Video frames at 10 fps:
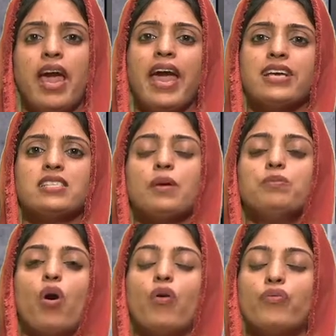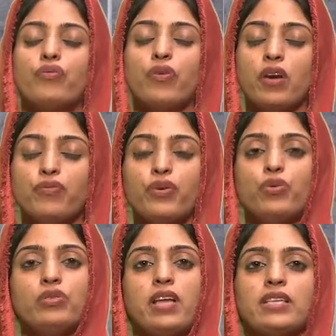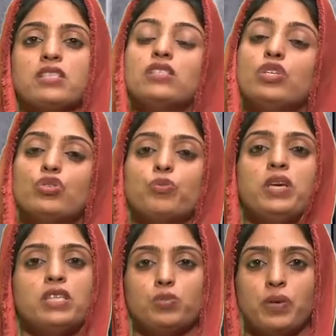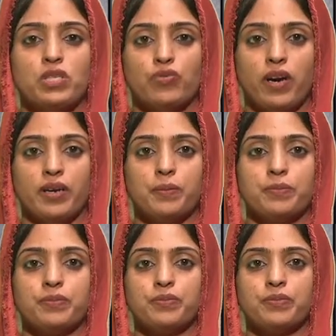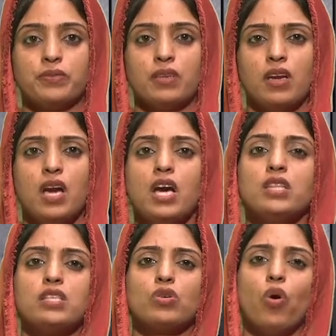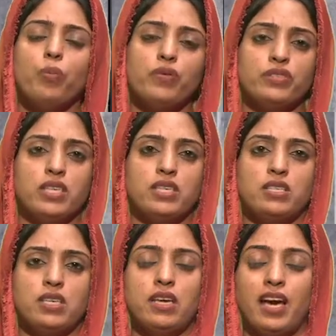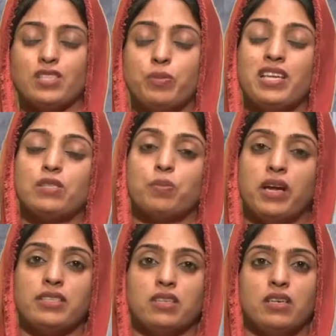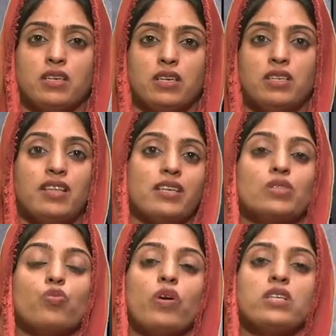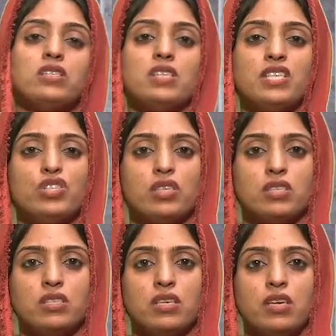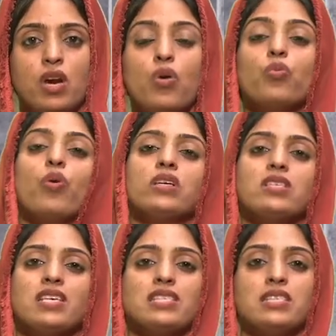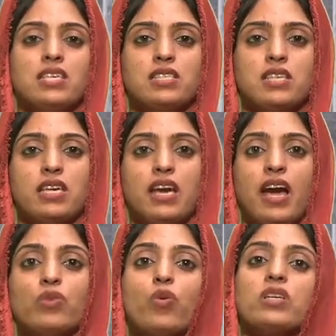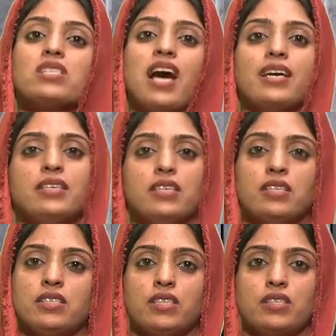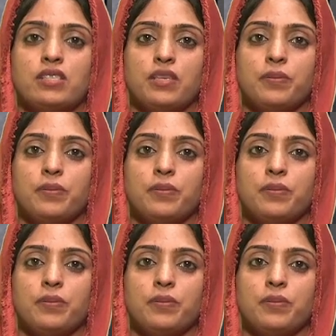except of a few that is need to be specified. The scope of GST has been explained earlier that is what is CGST, what is SGST and what is ITGST.